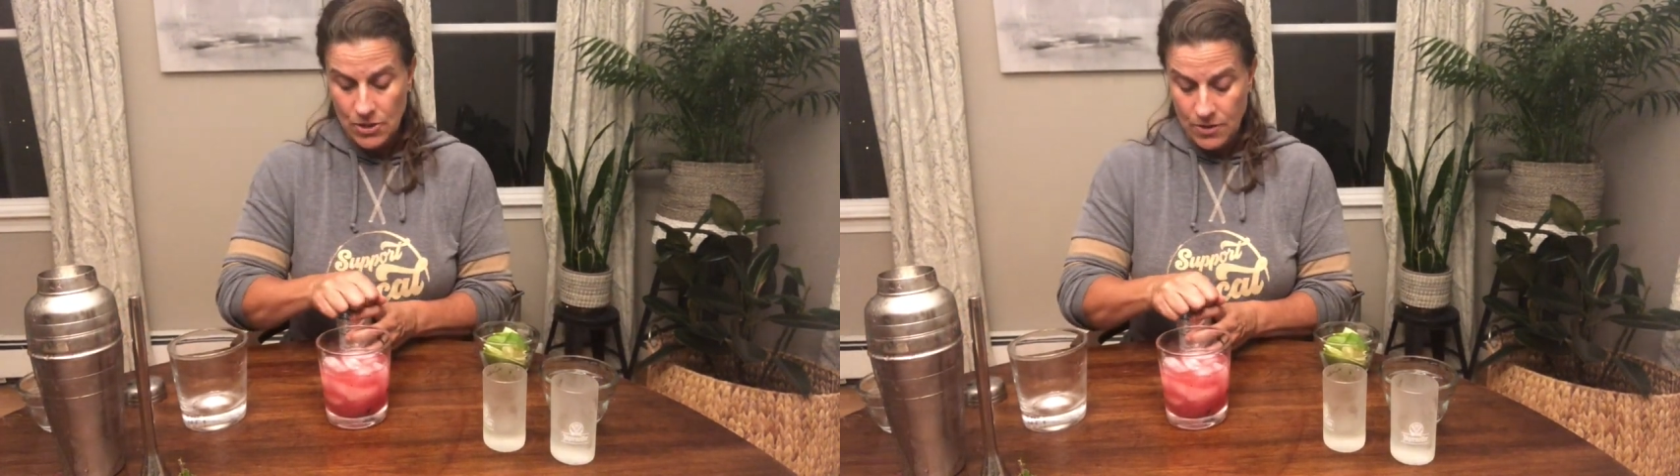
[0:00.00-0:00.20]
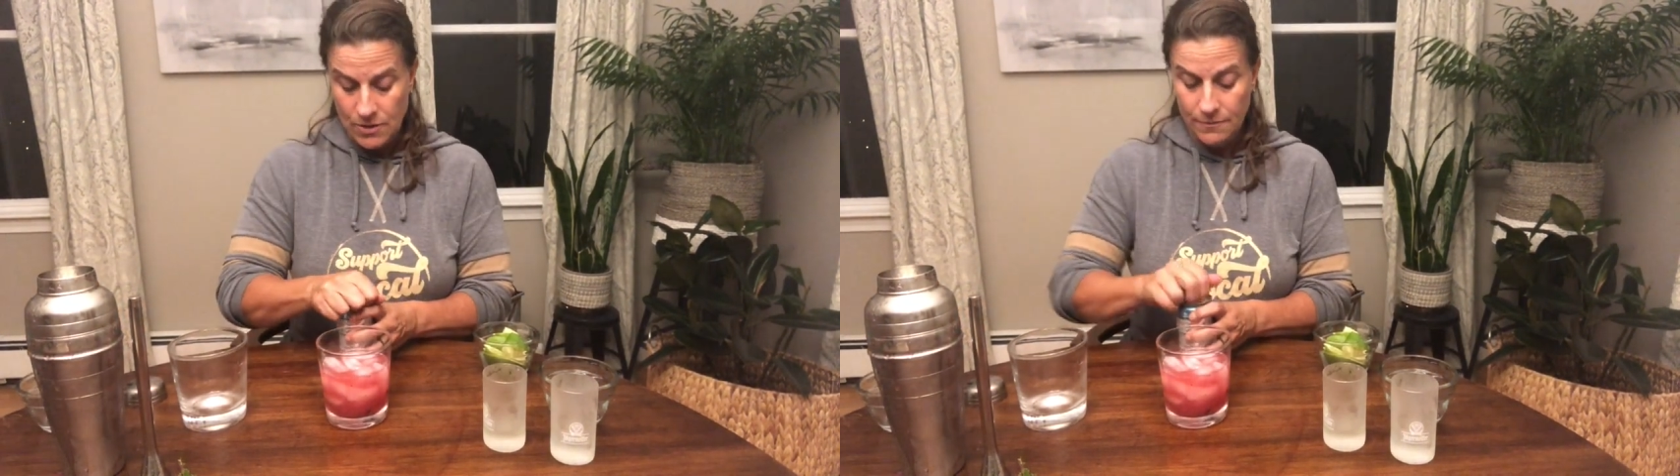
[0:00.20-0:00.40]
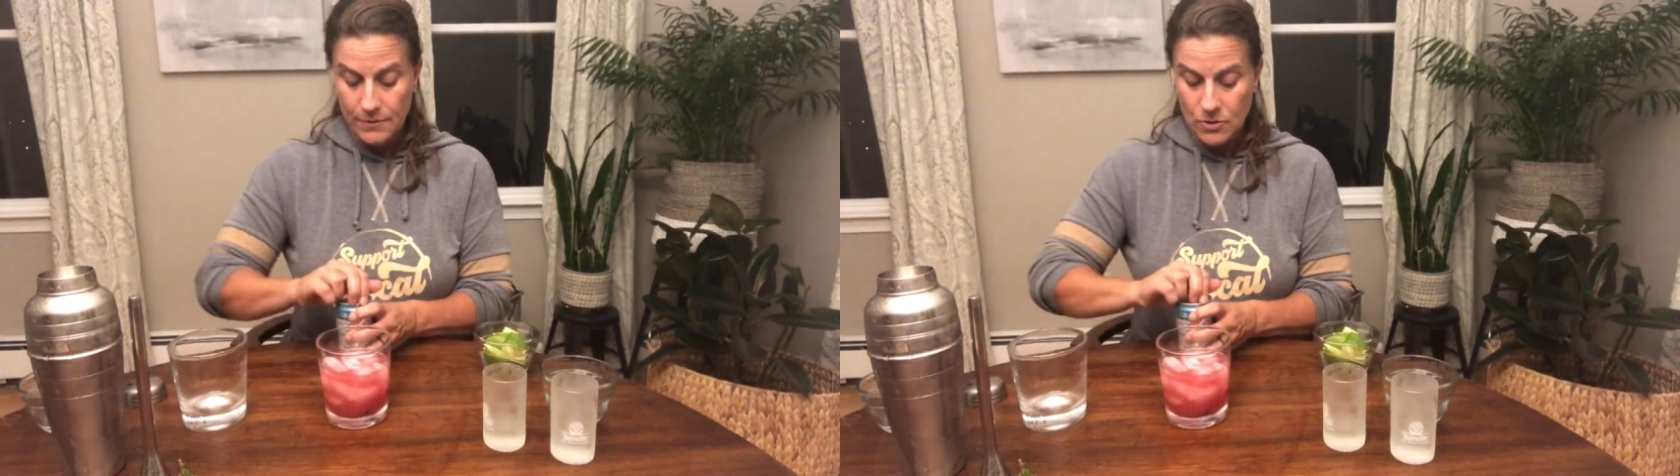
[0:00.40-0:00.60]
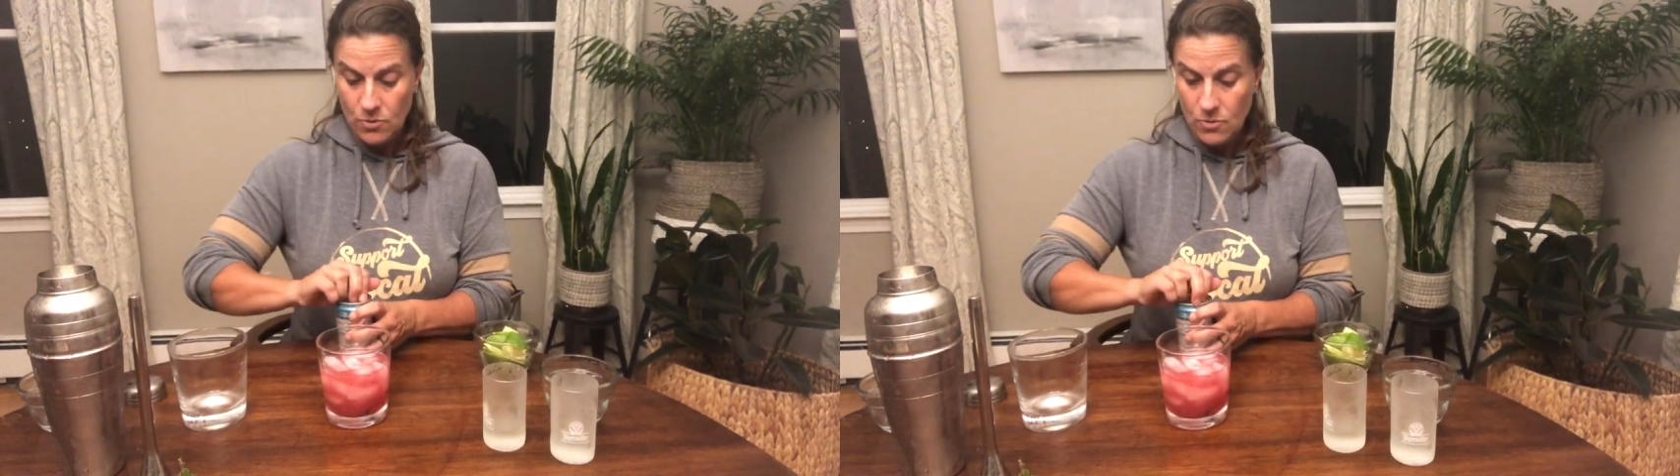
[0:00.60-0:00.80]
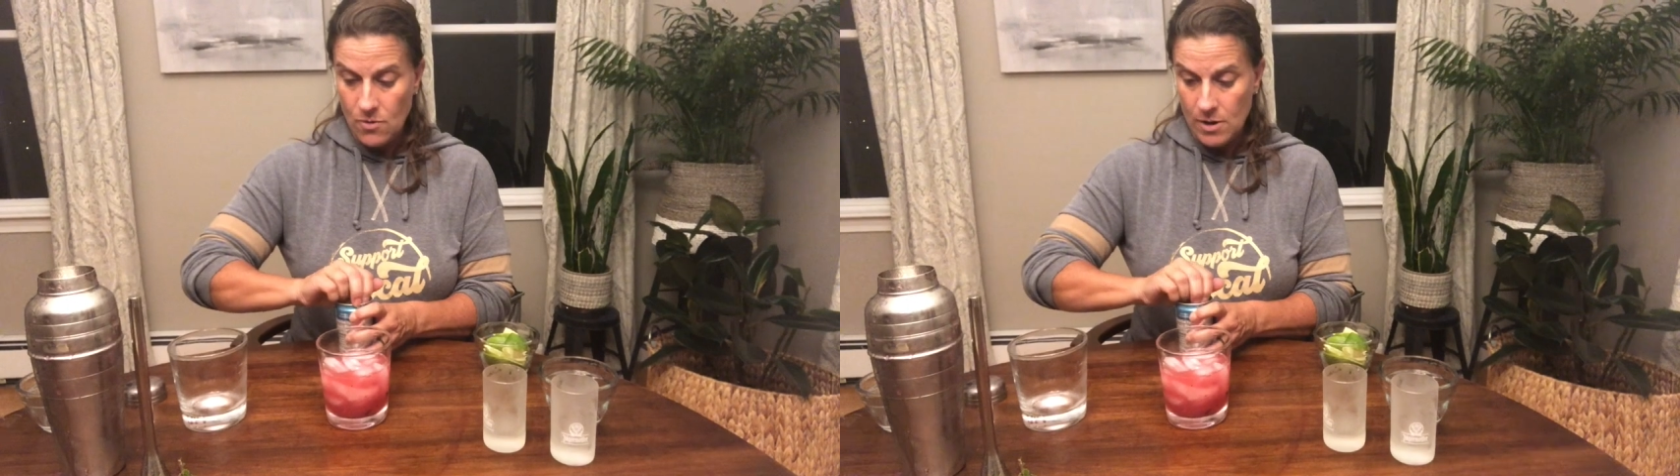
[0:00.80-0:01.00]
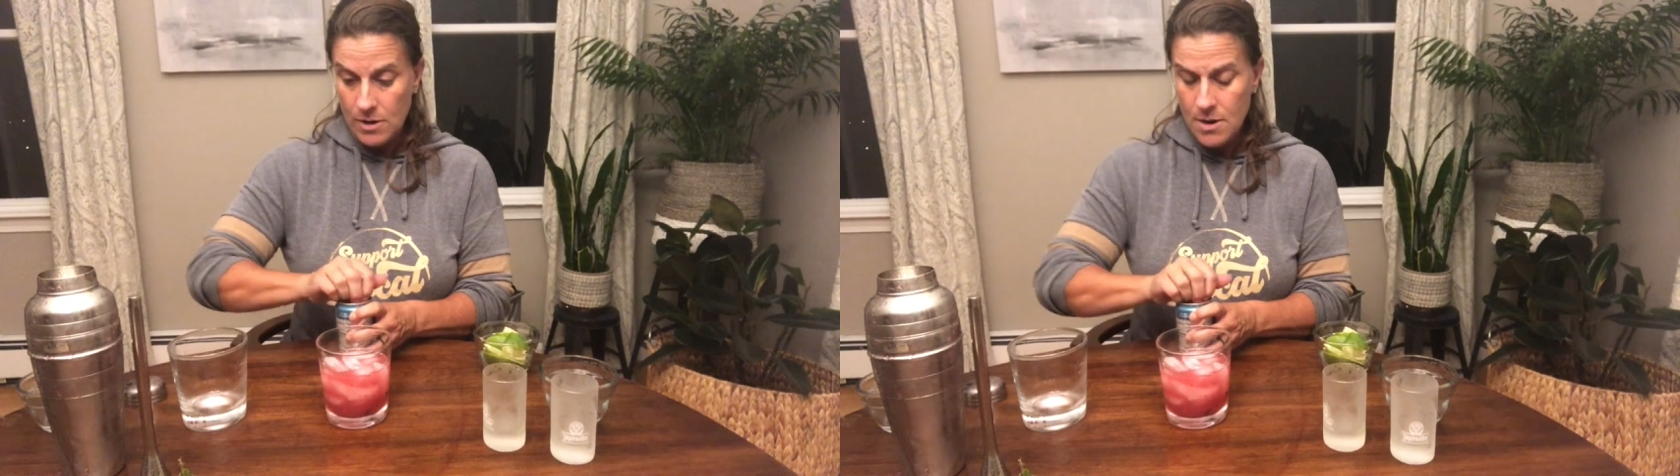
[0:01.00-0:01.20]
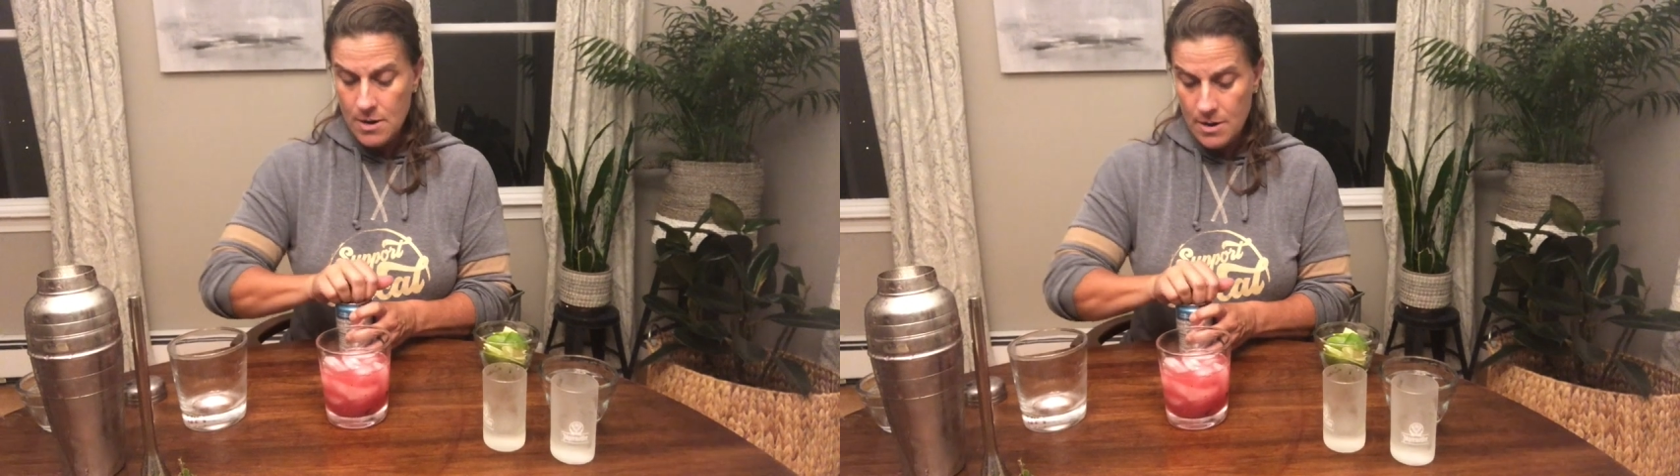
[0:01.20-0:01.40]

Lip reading: of soda water.